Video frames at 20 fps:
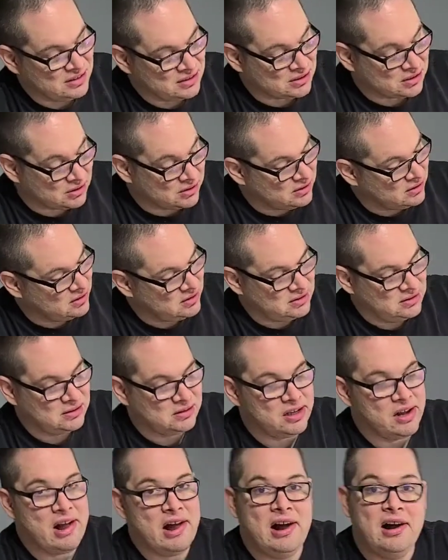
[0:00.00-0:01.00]
So this is,
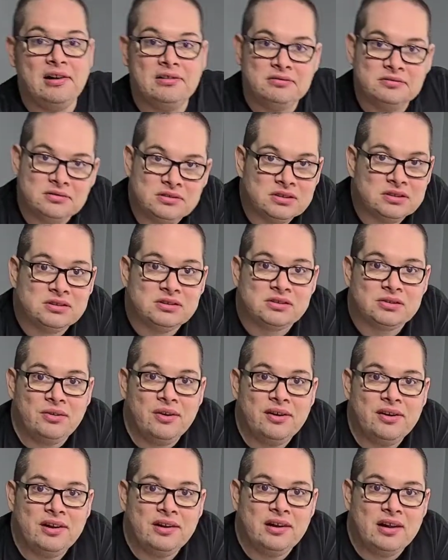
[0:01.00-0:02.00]
yeah, this was
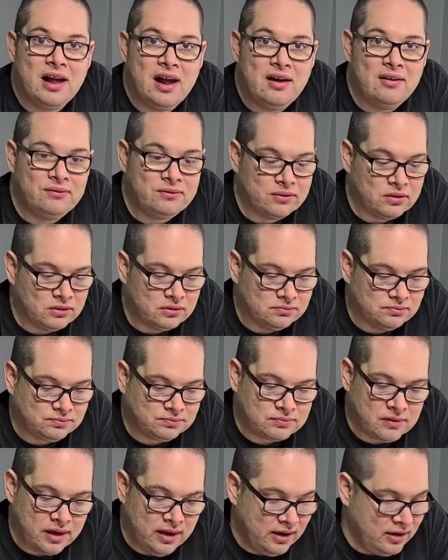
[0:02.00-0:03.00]
quite a lot for
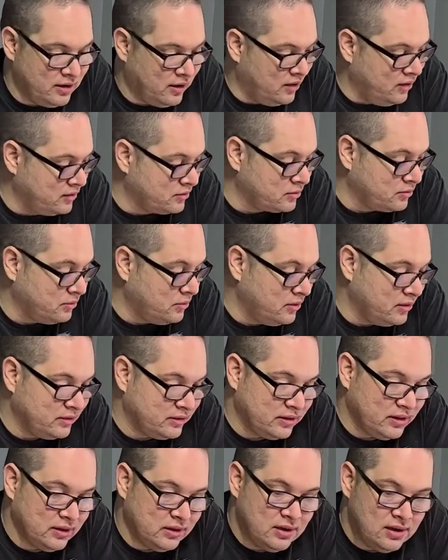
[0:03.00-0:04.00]

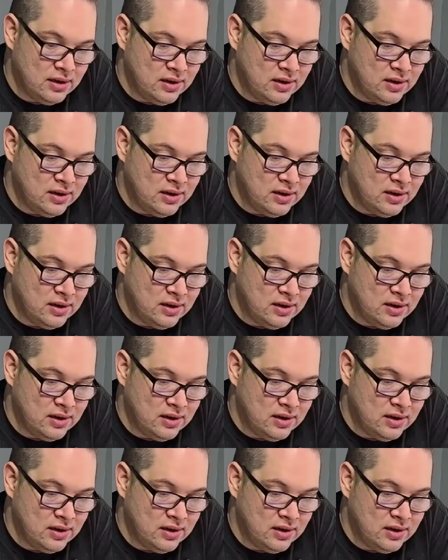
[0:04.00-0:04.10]
$8.01.